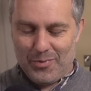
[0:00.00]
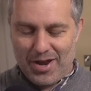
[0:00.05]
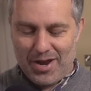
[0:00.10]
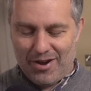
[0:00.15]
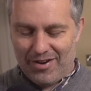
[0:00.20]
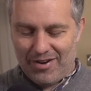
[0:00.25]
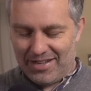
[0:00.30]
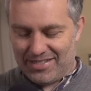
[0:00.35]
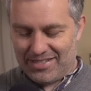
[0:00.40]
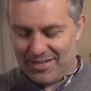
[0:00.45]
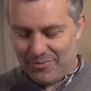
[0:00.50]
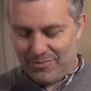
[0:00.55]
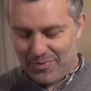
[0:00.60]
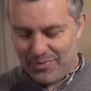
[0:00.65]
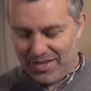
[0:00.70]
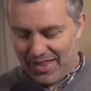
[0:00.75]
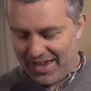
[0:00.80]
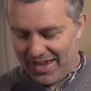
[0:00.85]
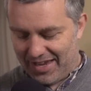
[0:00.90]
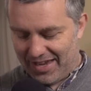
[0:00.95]
we are us and
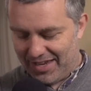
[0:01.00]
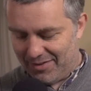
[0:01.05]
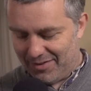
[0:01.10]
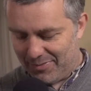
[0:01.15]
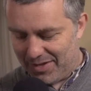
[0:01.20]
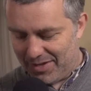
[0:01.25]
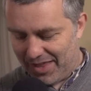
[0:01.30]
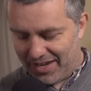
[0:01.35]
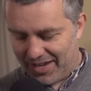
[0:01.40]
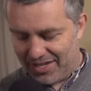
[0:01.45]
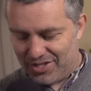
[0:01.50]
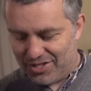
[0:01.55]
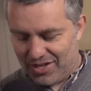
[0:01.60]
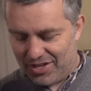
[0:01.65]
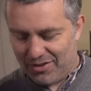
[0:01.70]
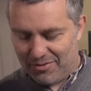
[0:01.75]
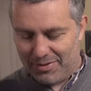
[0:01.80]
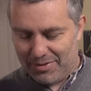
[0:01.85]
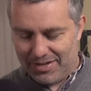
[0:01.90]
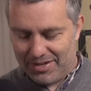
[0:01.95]
we like each
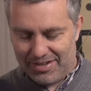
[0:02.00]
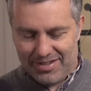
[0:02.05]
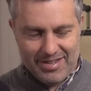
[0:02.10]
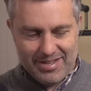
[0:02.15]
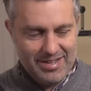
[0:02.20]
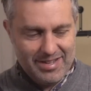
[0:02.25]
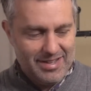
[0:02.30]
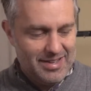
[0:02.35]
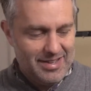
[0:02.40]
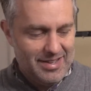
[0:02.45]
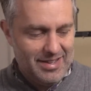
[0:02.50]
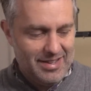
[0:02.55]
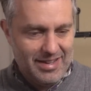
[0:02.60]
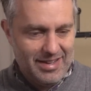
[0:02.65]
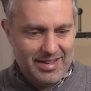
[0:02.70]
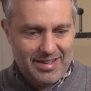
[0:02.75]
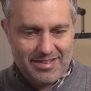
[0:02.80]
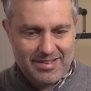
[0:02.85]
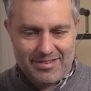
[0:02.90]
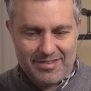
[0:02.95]
other, but,
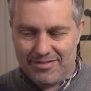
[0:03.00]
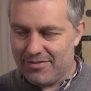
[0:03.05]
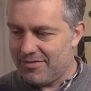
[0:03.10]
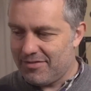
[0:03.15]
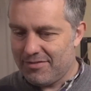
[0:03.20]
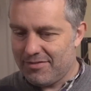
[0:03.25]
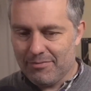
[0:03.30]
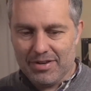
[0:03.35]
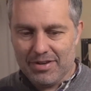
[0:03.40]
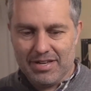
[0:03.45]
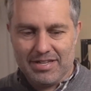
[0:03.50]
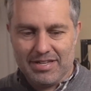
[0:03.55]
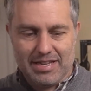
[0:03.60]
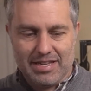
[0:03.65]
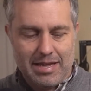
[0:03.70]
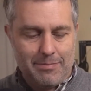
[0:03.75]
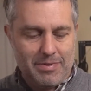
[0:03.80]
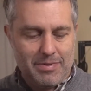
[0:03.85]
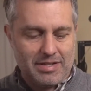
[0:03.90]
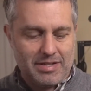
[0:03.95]
we need to
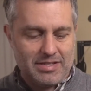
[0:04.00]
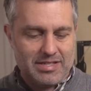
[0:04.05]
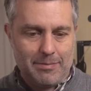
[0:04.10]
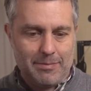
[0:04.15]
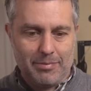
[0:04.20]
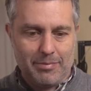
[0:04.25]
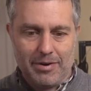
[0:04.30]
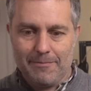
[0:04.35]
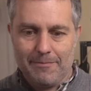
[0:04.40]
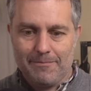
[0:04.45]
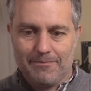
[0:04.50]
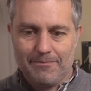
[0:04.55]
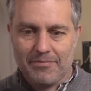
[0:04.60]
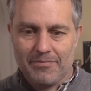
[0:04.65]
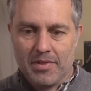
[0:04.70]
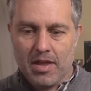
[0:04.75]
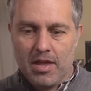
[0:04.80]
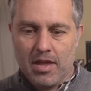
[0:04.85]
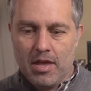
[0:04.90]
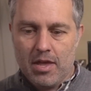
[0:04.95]
keep things separate.
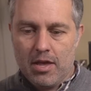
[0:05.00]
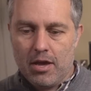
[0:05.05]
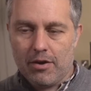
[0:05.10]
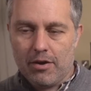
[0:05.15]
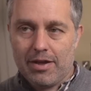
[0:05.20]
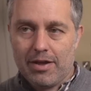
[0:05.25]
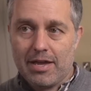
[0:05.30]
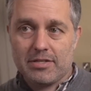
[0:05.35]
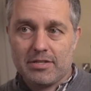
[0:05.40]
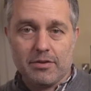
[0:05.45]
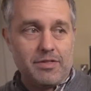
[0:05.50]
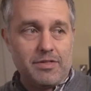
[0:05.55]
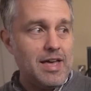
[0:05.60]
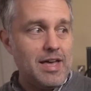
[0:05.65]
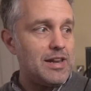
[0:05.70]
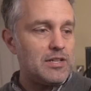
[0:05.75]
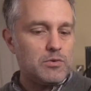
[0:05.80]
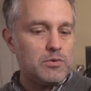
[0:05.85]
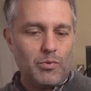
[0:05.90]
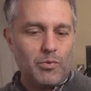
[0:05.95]
Okay, so
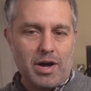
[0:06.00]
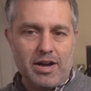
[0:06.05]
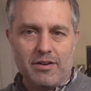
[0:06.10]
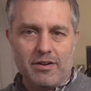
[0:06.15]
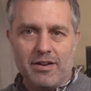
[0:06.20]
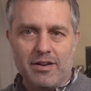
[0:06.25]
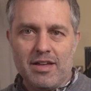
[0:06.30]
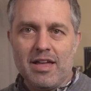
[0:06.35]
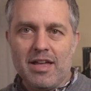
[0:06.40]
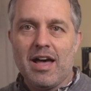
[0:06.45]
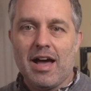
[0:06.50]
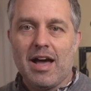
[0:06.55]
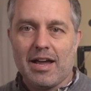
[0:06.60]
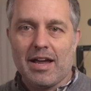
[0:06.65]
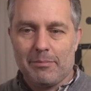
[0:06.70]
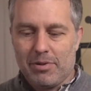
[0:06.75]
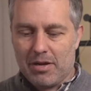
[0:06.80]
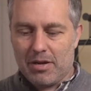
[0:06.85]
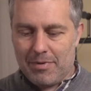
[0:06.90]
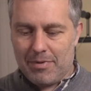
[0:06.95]
that is wired. I
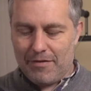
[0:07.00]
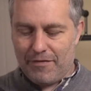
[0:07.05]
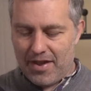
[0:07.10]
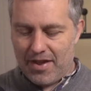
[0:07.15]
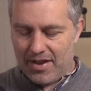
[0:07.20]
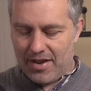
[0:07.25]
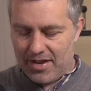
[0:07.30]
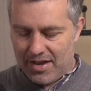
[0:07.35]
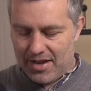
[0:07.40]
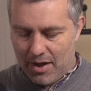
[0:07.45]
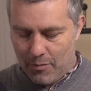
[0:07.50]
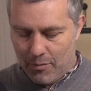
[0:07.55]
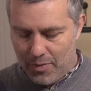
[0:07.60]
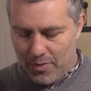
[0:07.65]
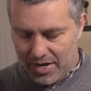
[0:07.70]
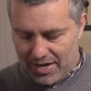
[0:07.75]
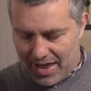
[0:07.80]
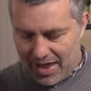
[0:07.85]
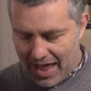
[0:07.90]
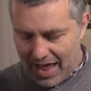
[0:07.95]
can plug my fan in and we
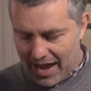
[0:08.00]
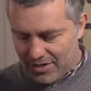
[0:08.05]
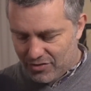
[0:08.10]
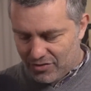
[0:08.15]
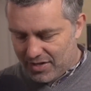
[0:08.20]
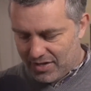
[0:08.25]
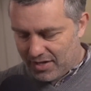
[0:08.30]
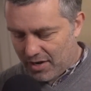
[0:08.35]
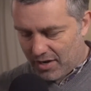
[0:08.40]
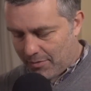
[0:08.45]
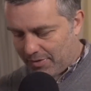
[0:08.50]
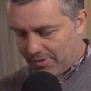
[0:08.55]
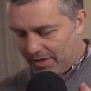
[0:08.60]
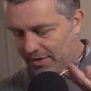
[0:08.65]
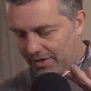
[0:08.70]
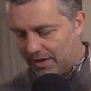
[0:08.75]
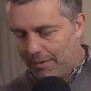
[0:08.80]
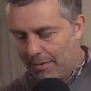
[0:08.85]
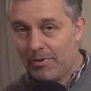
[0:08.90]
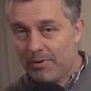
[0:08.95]
can actually get on with
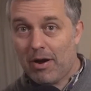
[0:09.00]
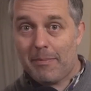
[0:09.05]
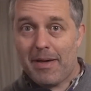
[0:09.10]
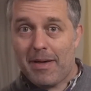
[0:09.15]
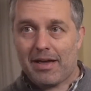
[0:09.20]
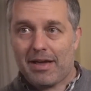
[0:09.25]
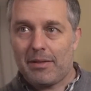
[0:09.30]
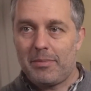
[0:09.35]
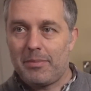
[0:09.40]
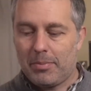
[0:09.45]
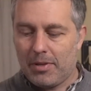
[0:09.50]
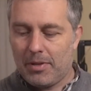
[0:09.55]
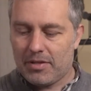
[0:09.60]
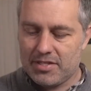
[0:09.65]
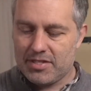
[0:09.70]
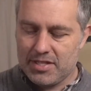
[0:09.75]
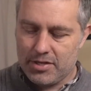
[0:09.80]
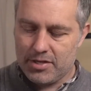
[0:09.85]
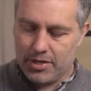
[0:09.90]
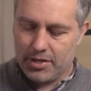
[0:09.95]
it. I'll be right back. Let me plug
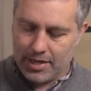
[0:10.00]
this in, you